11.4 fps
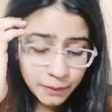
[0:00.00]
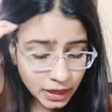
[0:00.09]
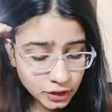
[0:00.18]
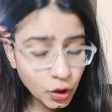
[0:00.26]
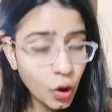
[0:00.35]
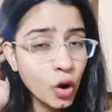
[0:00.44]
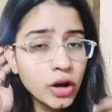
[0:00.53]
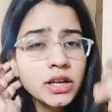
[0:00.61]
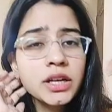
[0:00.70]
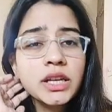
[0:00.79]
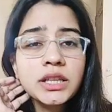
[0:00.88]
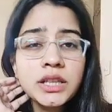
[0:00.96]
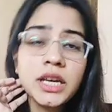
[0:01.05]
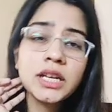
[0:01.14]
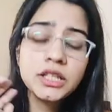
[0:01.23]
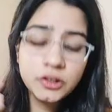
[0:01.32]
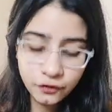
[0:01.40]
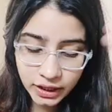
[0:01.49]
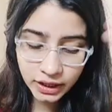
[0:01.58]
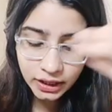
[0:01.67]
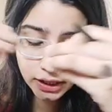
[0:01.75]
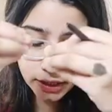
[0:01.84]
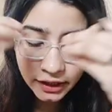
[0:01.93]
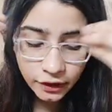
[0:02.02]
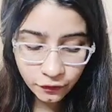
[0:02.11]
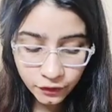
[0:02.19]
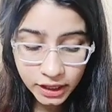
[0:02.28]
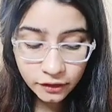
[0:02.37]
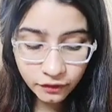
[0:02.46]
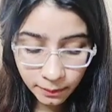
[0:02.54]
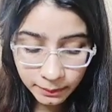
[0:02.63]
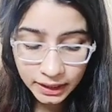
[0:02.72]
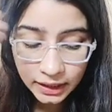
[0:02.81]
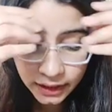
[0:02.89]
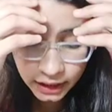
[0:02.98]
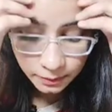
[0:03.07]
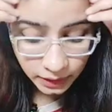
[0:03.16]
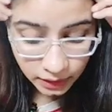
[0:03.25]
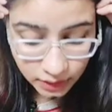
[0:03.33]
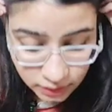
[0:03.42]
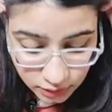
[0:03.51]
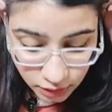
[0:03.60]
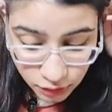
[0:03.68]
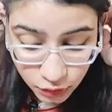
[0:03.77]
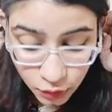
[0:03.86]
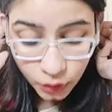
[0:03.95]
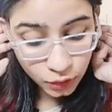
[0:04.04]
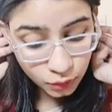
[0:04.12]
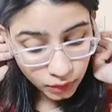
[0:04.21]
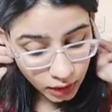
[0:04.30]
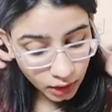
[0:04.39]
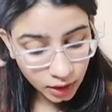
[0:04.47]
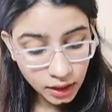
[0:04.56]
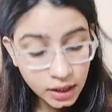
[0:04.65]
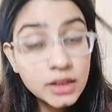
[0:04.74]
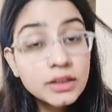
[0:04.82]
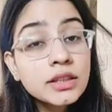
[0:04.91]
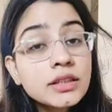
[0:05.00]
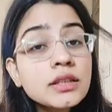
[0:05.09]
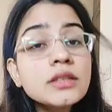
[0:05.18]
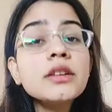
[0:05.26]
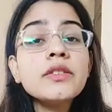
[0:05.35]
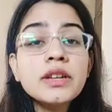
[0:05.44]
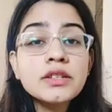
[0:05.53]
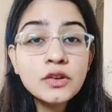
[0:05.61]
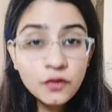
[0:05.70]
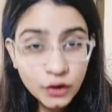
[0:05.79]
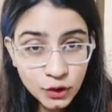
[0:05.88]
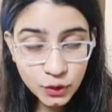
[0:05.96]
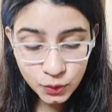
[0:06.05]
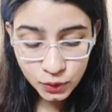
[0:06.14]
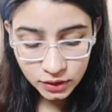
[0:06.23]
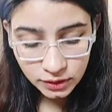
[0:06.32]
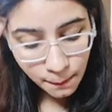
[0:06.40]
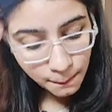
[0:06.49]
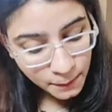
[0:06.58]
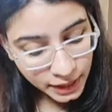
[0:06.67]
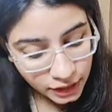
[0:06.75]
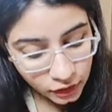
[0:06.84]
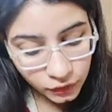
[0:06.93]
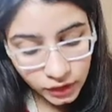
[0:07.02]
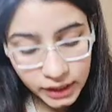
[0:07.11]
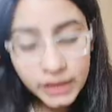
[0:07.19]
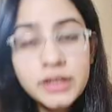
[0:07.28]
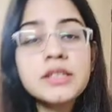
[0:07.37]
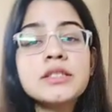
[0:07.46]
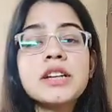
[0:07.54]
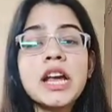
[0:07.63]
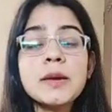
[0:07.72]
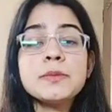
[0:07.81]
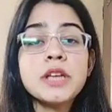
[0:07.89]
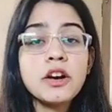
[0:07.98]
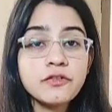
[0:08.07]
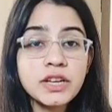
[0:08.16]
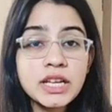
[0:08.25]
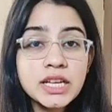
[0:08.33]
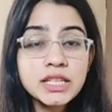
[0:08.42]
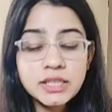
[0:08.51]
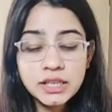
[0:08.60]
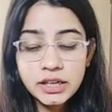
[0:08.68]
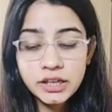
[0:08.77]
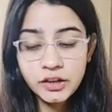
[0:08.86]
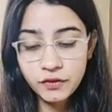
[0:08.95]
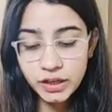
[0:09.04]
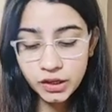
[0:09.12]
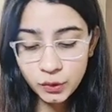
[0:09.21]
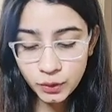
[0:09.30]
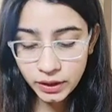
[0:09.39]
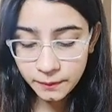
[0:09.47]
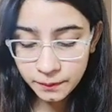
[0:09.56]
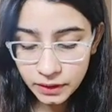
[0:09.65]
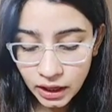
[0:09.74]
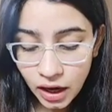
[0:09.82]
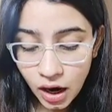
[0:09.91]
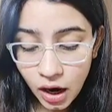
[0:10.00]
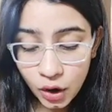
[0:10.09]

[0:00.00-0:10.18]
it makes ordinary things feel different, familiar experiences look unique. This is the reason we use metaphor. It describes our feelings in a different way.